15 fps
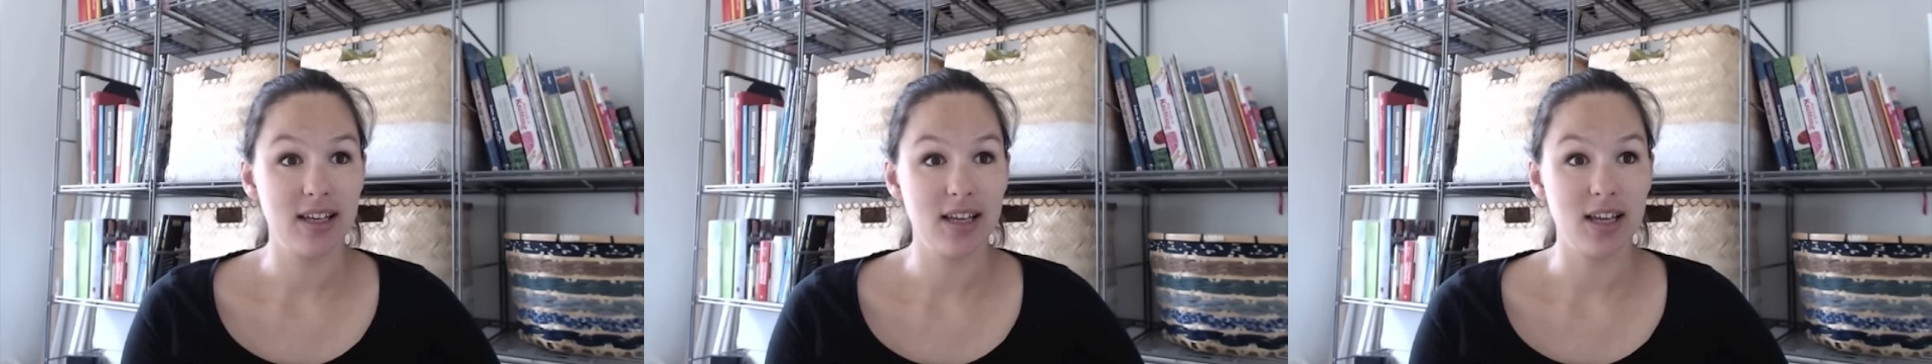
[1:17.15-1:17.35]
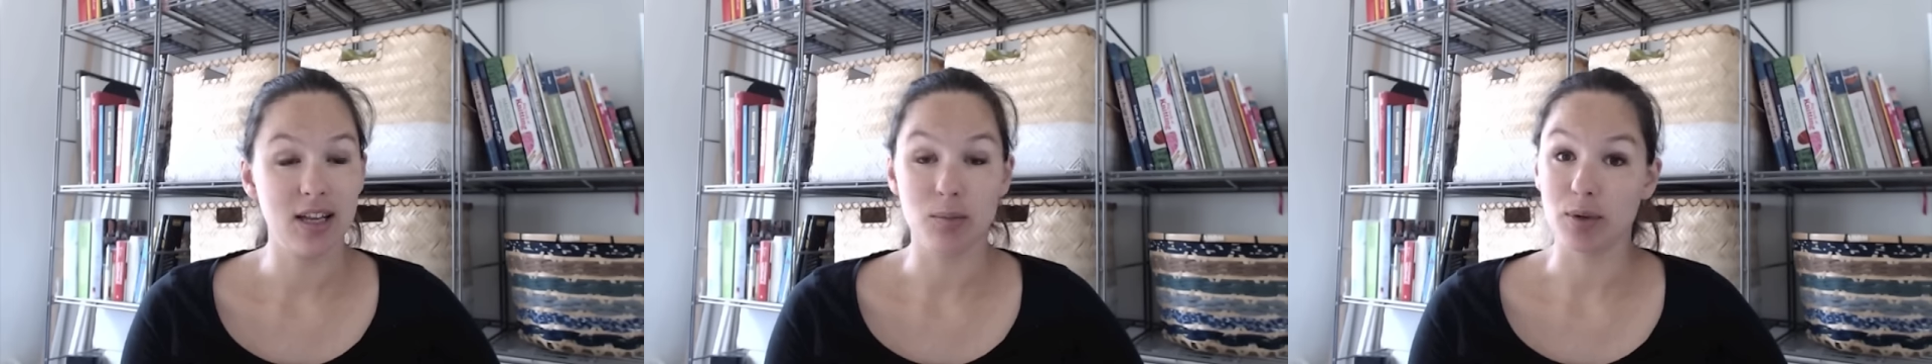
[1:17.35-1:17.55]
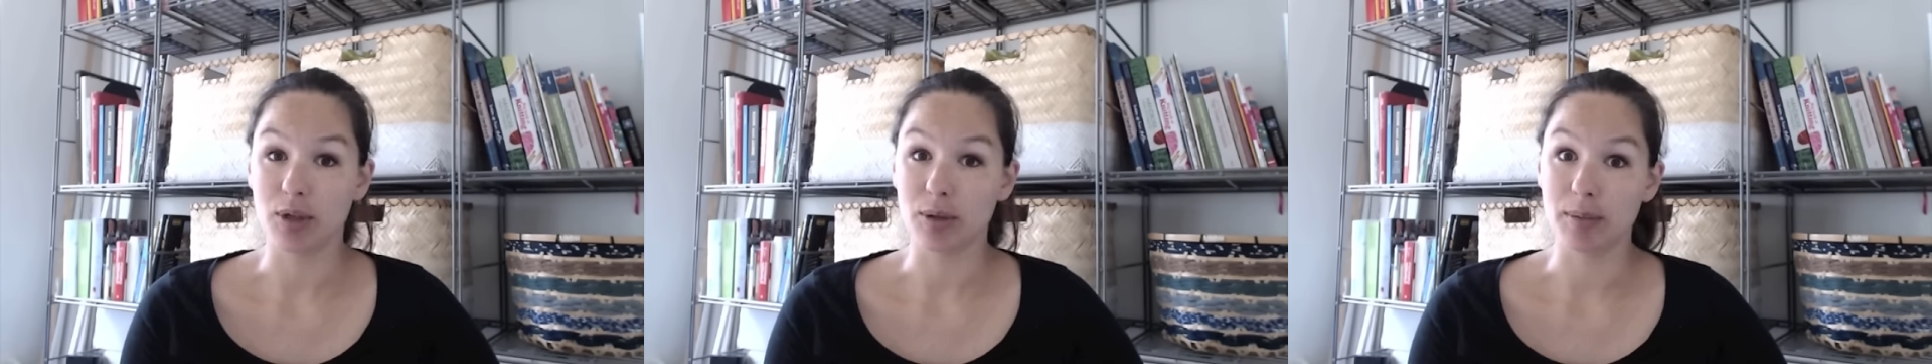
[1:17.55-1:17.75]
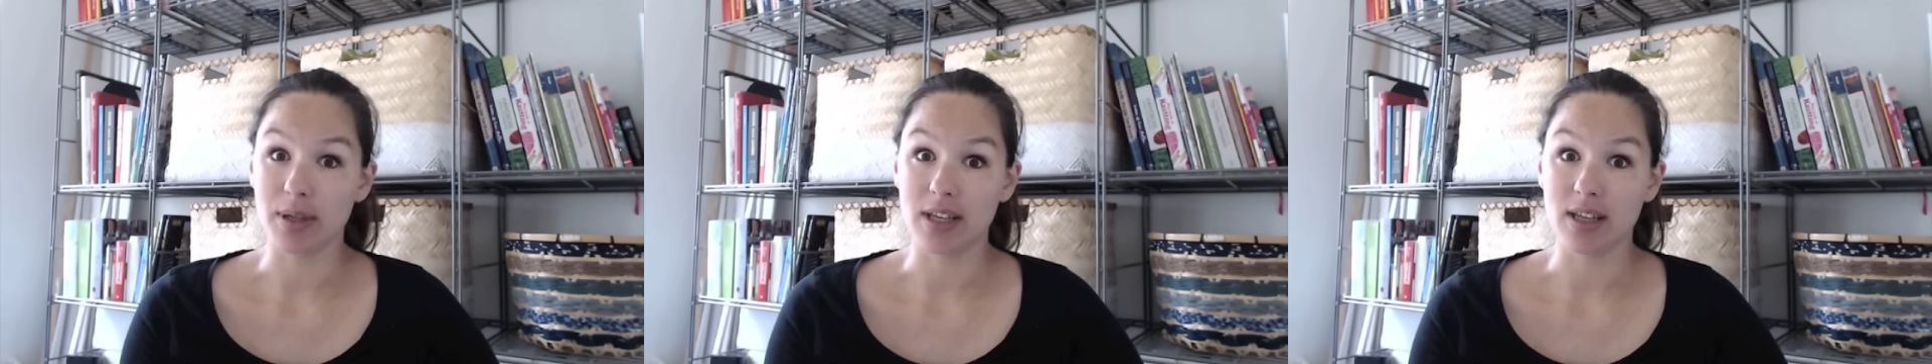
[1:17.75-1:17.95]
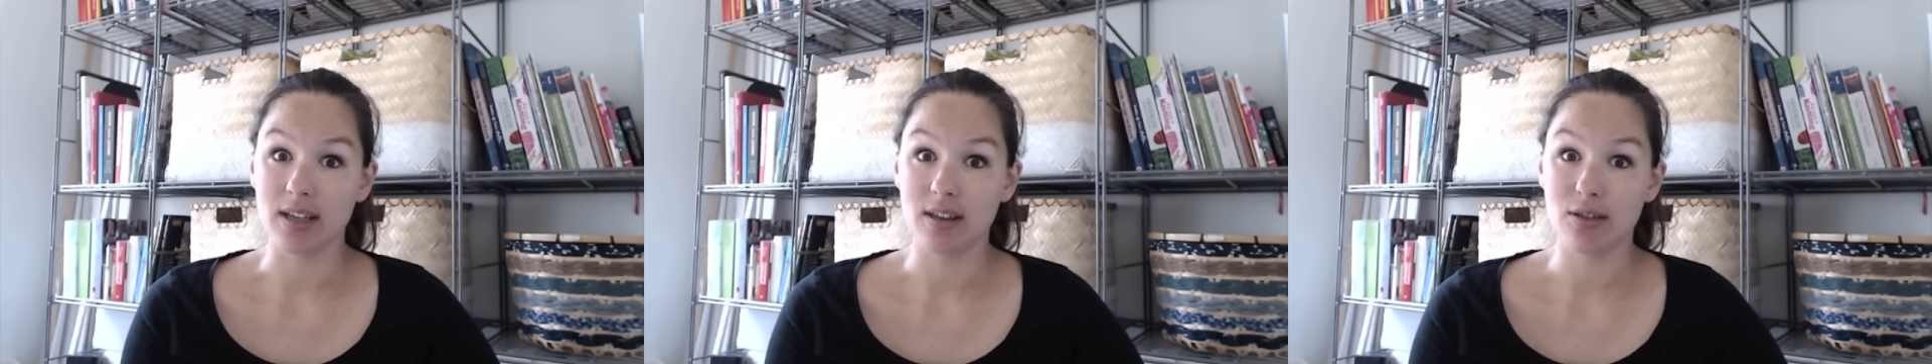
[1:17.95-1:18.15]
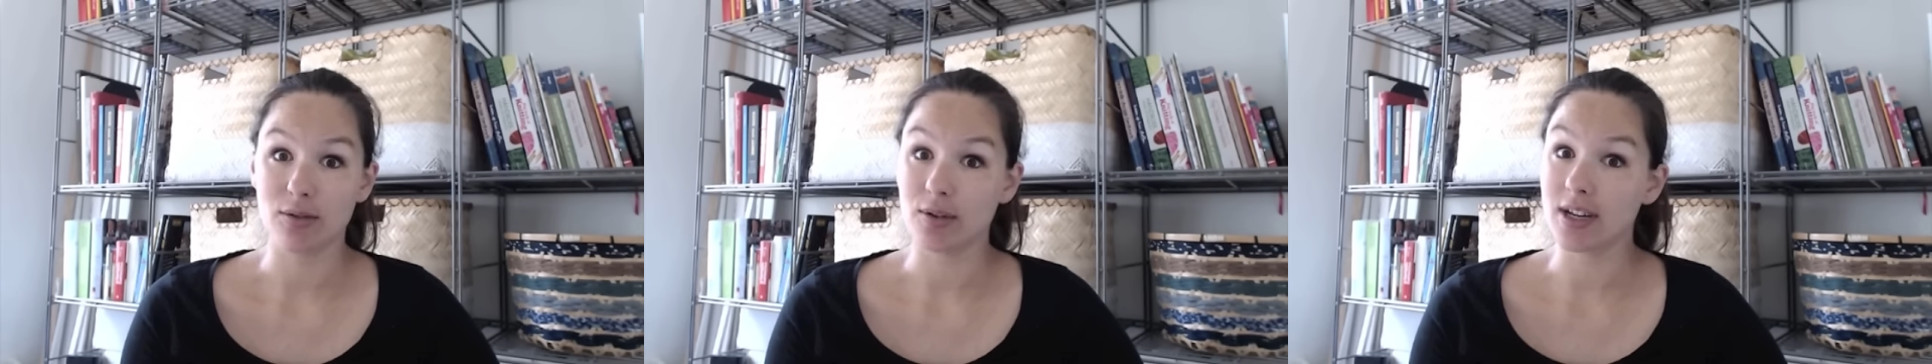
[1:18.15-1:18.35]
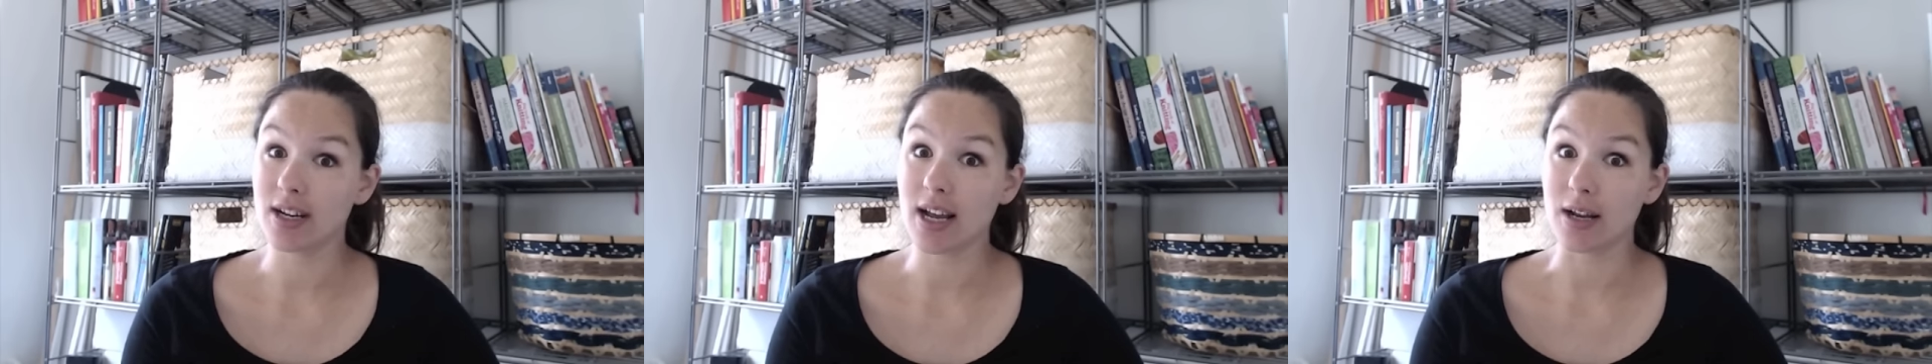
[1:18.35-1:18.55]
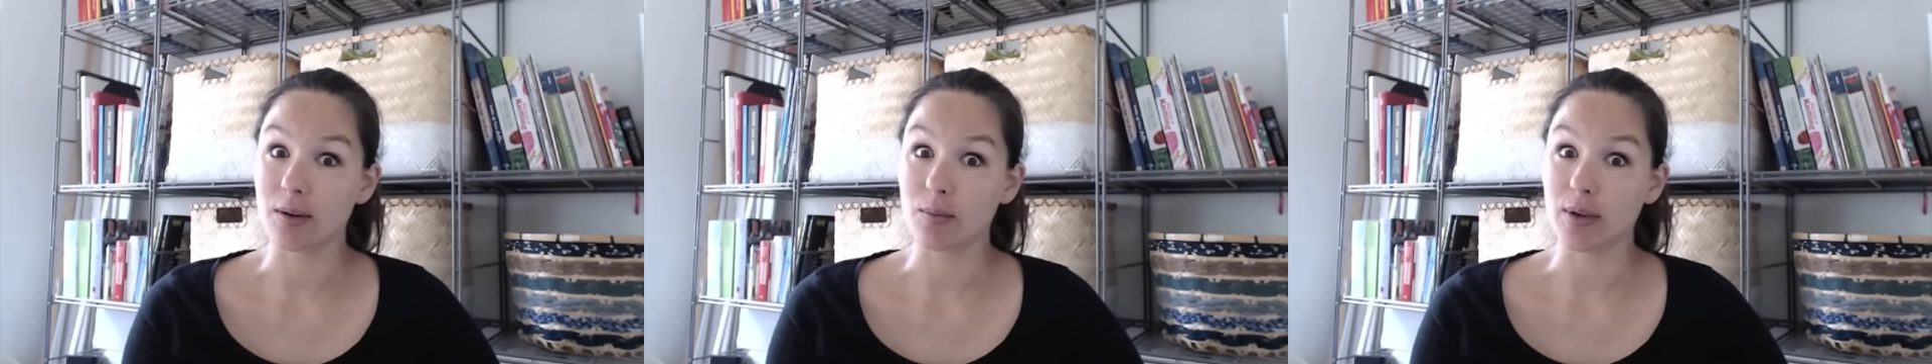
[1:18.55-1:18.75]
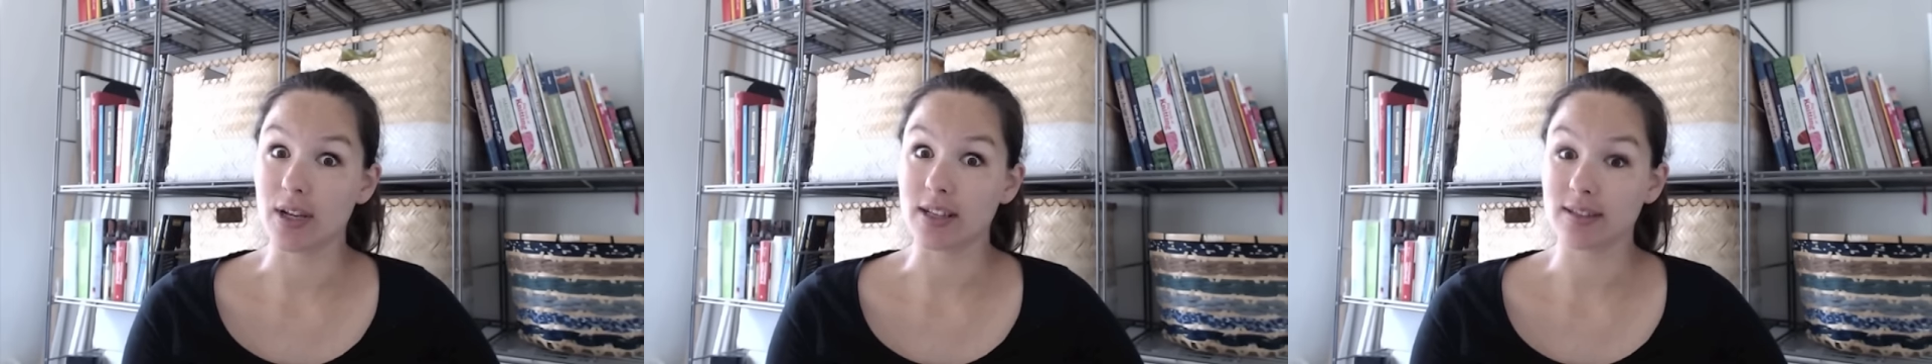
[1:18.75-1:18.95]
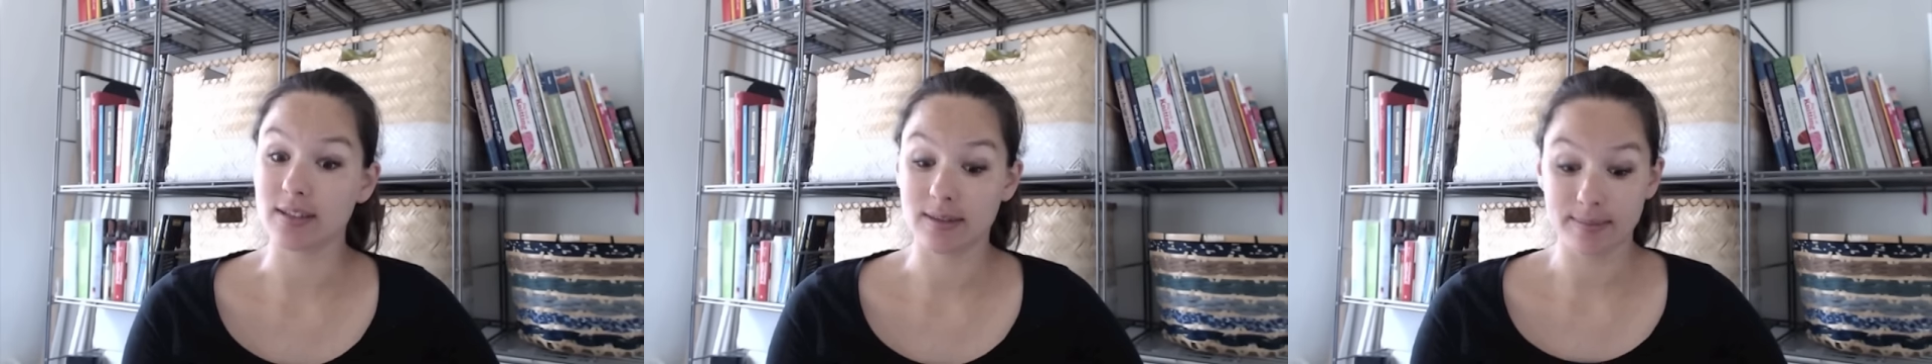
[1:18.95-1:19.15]
it will be 39
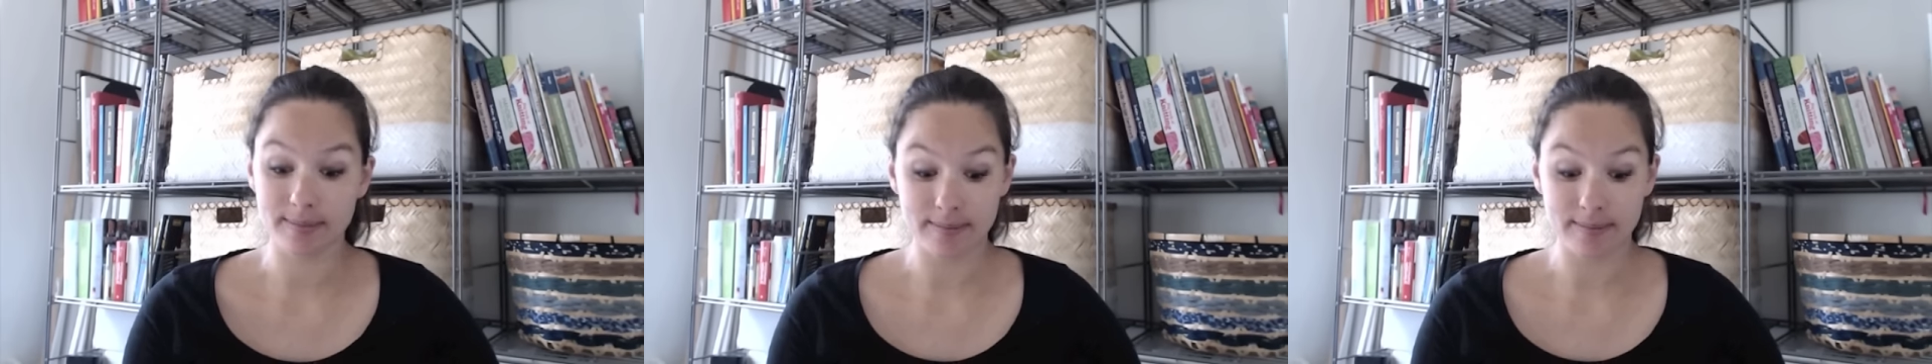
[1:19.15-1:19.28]
weeks.